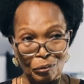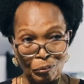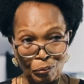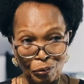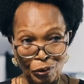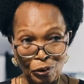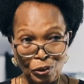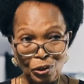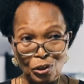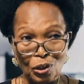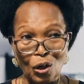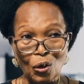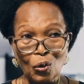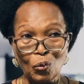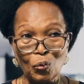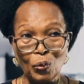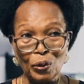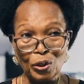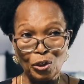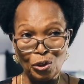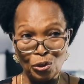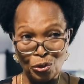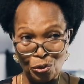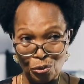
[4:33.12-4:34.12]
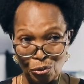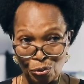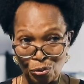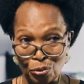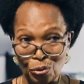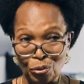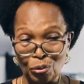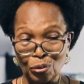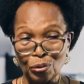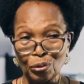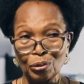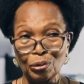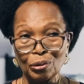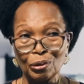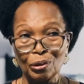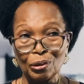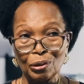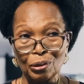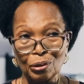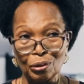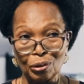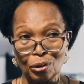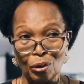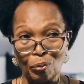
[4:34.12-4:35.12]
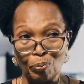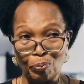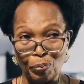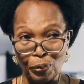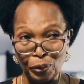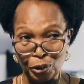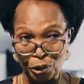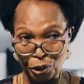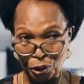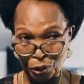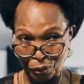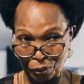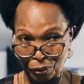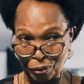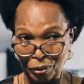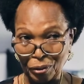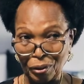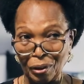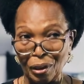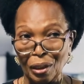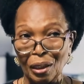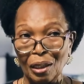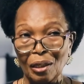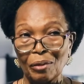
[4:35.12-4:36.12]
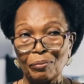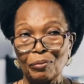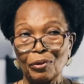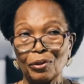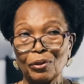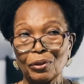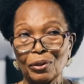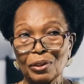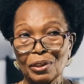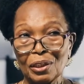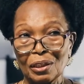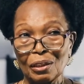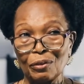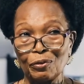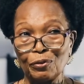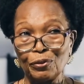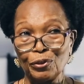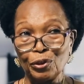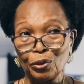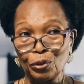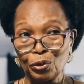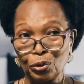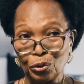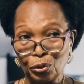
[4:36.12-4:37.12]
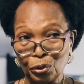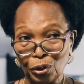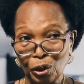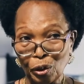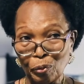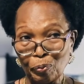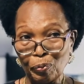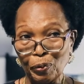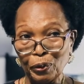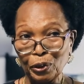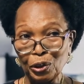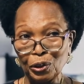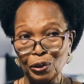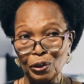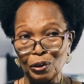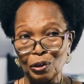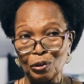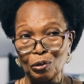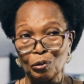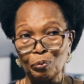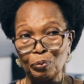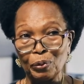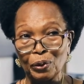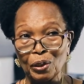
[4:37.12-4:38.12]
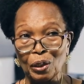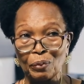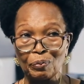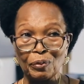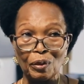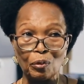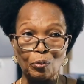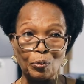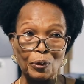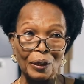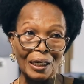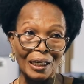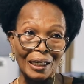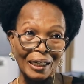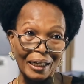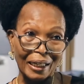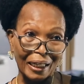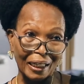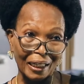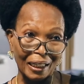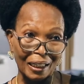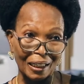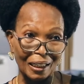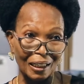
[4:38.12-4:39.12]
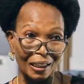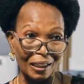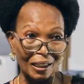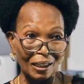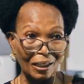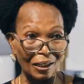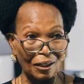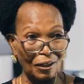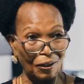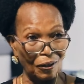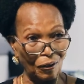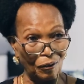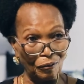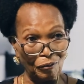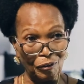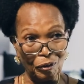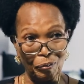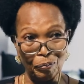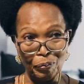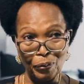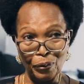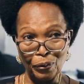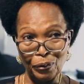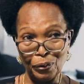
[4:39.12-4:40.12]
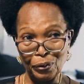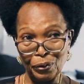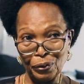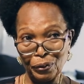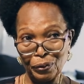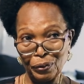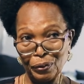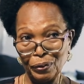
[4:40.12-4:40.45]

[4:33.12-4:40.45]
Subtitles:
must always do your portion, because if you don't do your portion, you become the weak link of the board.